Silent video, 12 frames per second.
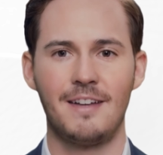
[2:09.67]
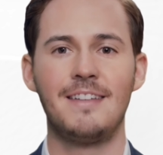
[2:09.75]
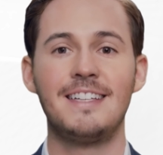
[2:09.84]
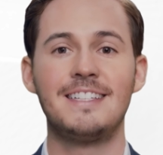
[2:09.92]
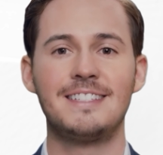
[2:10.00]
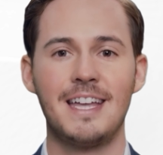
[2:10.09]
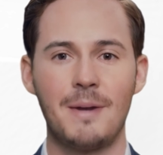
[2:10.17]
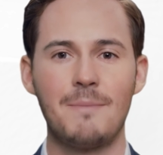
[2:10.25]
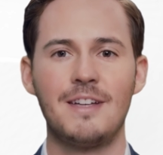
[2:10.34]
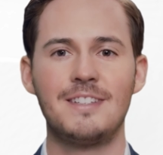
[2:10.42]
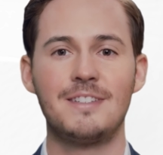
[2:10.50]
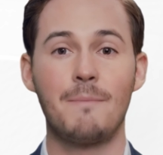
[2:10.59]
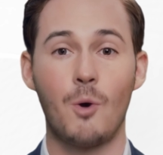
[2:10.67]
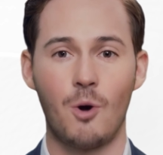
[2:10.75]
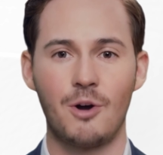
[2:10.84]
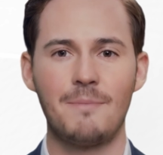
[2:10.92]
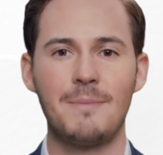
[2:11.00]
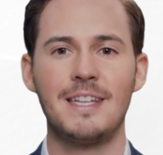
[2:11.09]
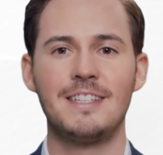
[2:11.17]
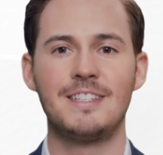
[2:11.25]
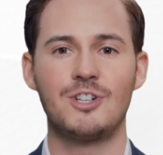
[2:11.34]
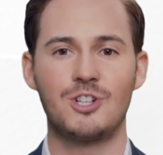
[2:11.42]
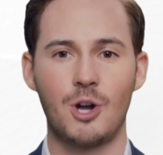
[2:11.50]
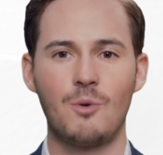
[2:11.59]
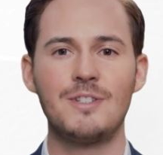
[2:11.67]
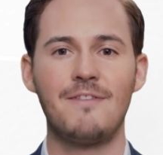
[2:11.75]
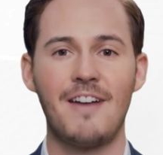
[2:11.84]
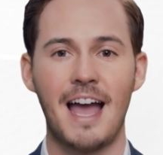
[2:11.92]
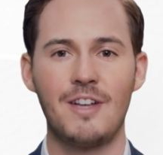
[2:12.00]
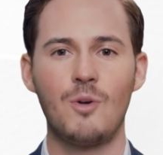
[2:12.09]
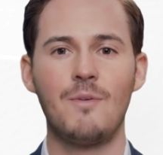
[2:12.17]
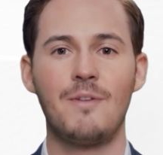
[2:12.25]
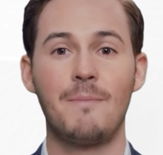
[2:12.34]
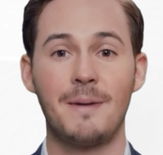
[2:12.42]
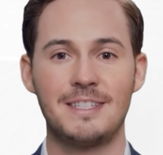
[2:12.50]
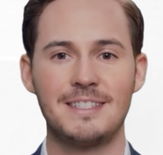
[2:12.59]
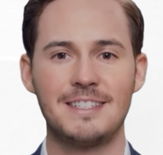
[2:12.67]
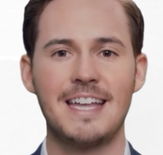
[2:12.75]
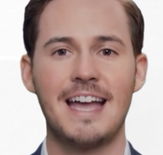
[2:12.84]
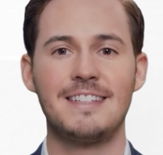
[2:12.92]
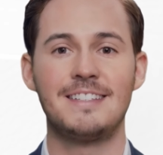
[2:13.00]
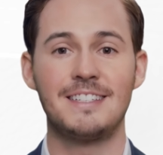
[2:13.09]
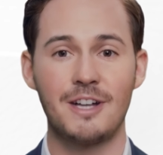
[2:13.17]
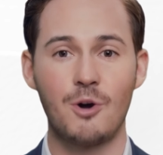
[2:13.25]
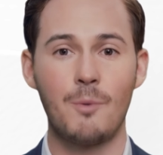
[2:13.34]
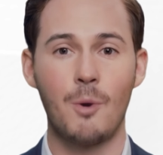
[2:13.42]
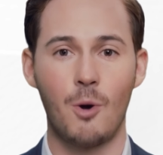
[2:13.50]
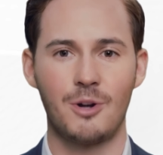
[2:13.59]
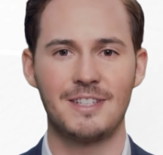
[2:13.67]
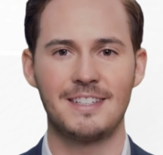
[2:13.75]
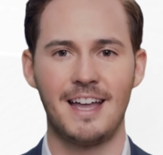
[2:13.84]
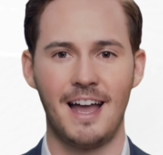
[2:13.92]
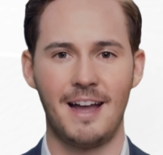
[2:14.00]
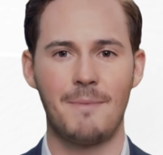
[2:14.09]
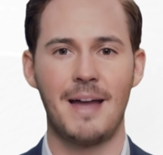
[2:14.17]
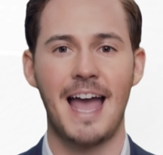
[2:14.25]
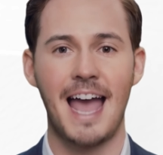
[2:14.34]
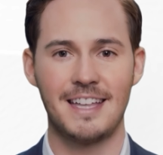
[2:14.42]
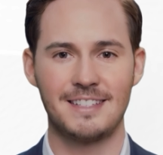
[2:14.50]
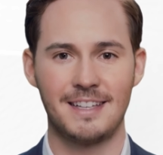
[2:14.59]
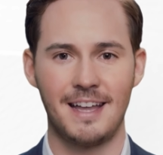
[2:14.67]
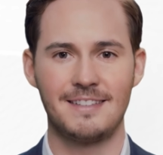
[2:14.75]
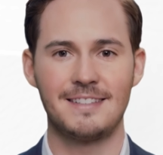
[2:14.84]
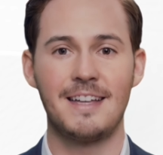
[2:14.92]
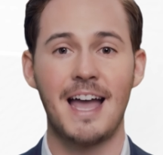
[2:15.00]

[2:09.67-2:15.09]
This statement is important because it shows the value of the business at a single point in time. Assets.